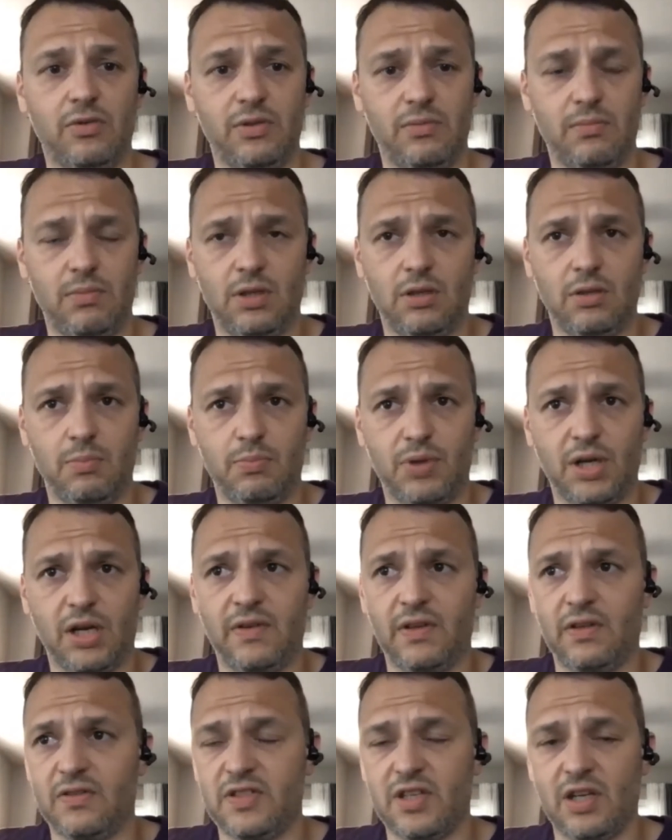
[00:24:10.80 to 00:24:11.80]
in a
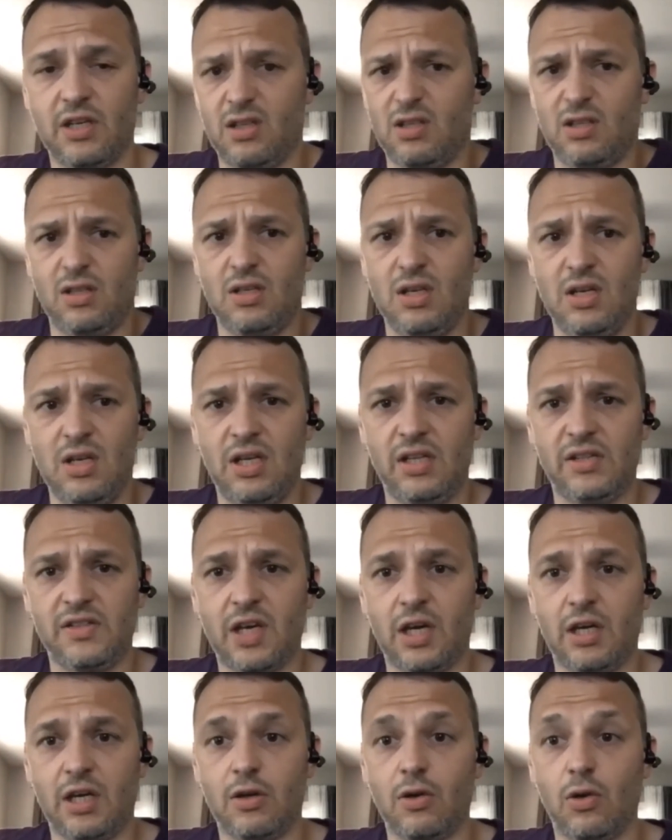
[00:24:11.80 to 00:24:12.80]
private setting, he's
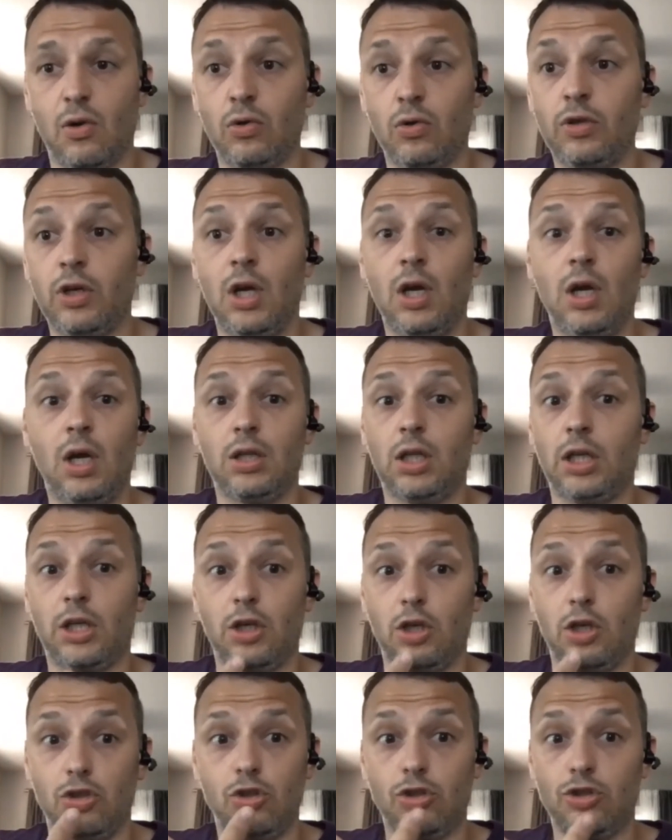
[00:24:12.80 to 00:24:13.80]
got it cold. Like,
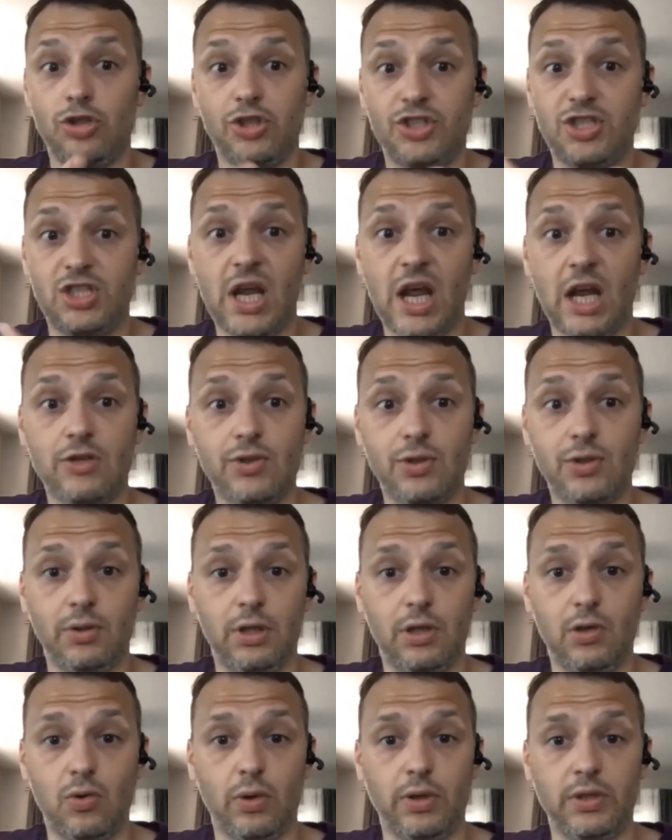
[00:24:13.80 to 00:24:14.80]
you're just naturally
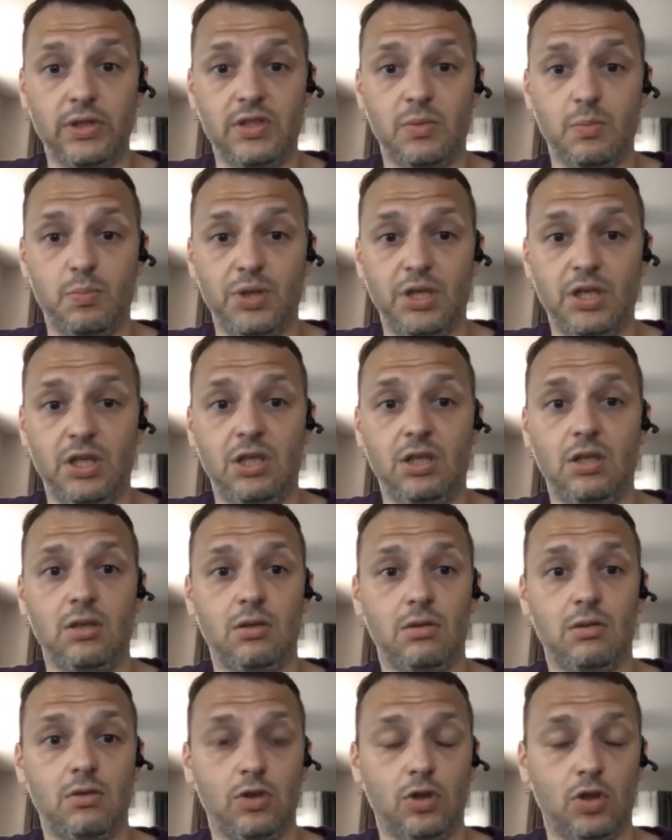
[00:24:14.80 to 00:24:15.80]
going to be
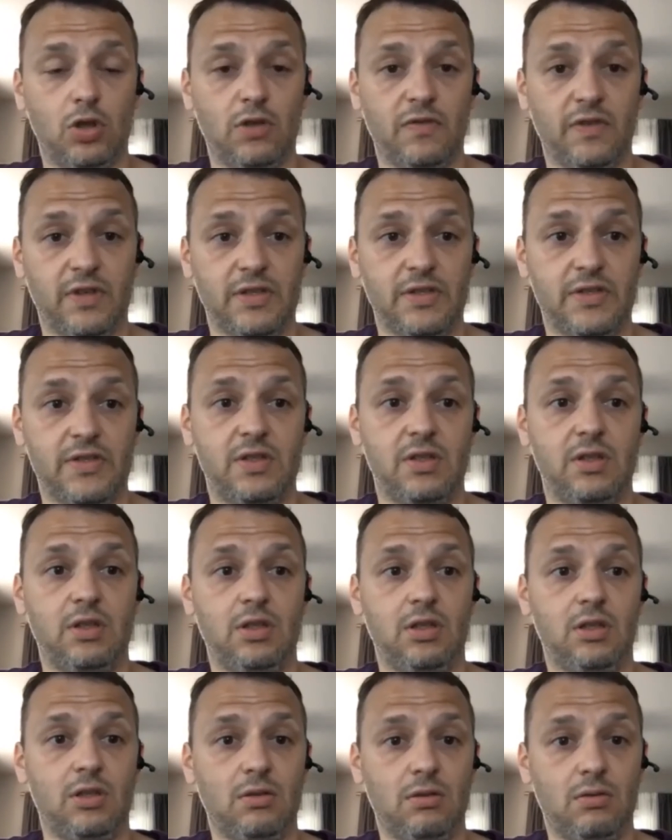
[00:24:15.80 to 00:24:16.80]
nervous
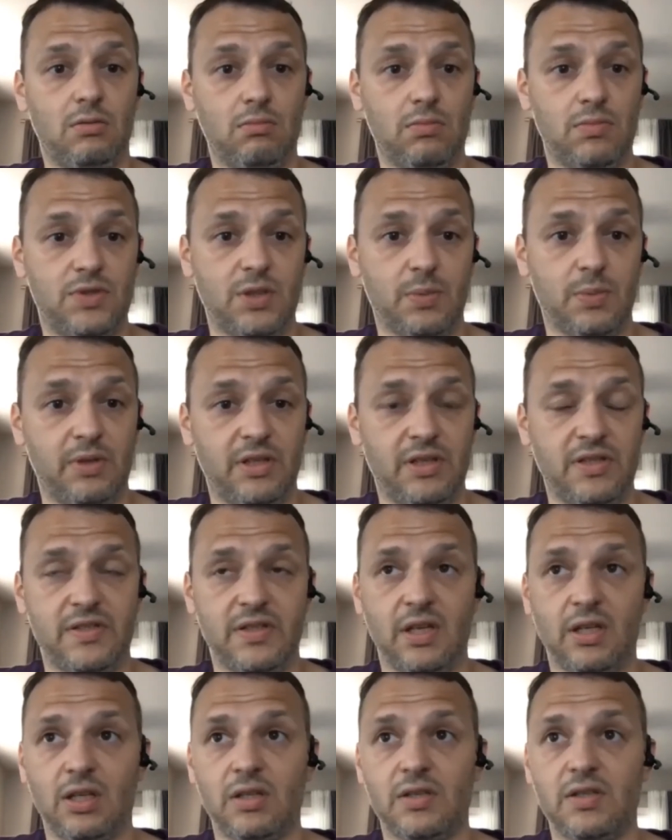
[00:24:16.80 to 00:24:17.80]
in some of these
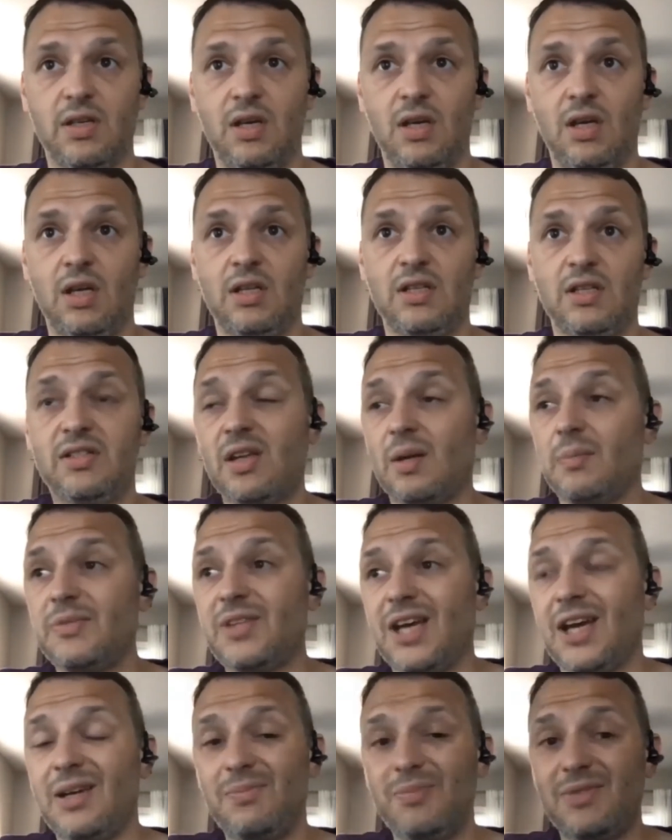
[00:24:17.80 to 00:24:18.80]
settings.
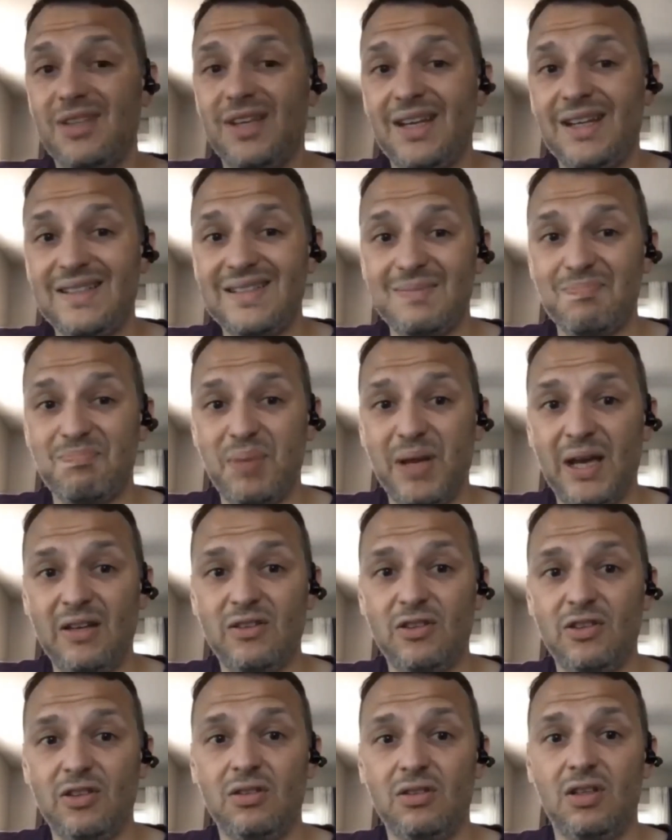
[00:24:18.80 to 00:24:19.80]
Sometimes it's
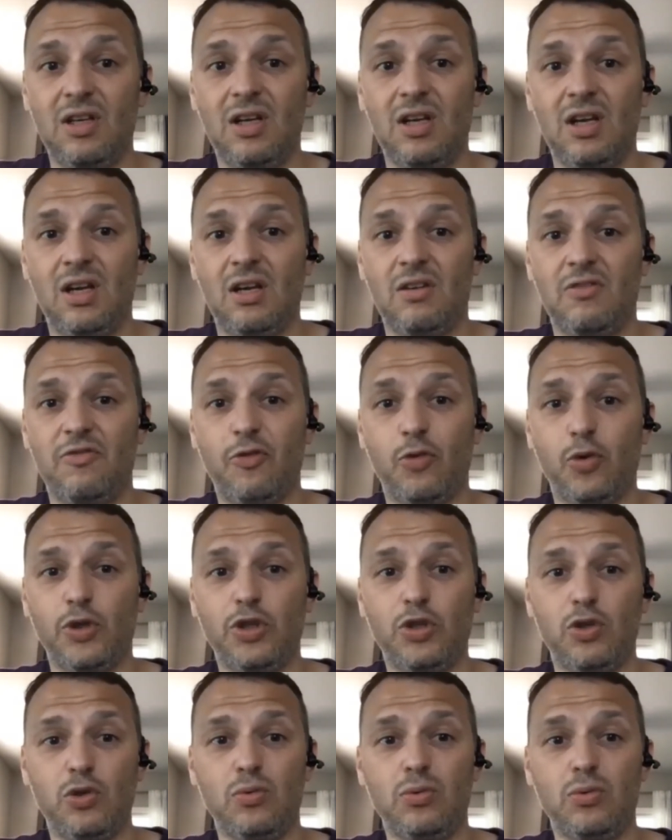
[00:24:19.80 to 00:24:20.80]
better for
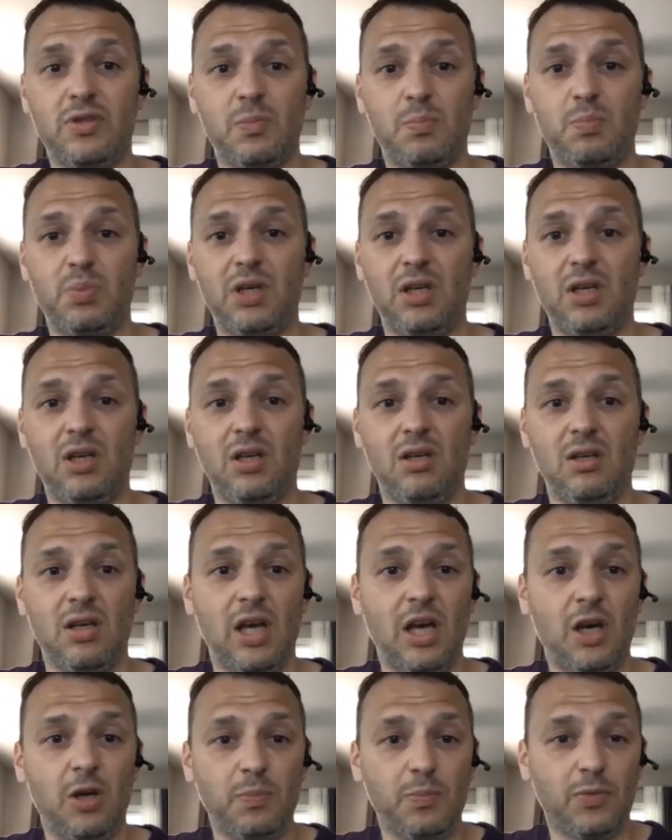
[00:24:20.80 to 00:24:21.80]
you to
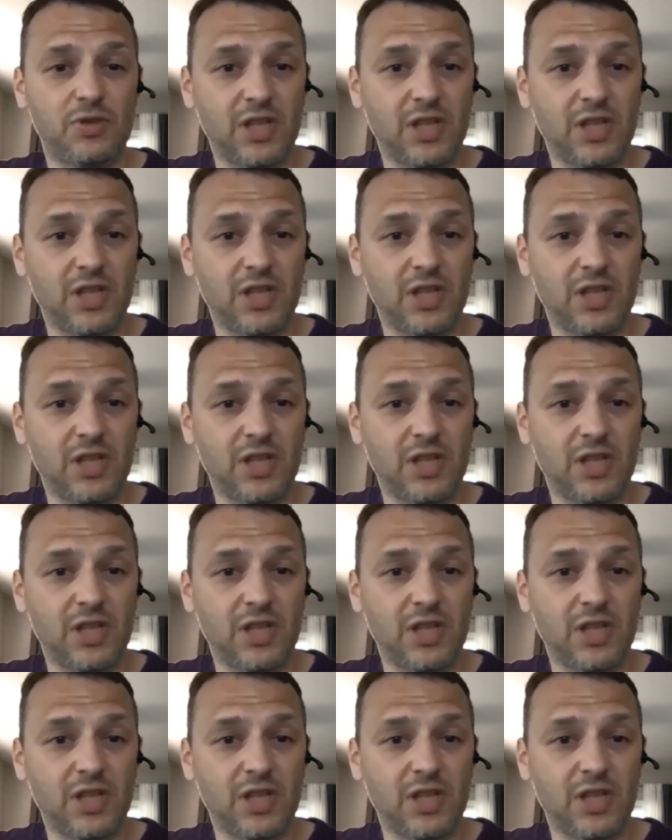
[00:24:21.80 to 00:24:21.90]
help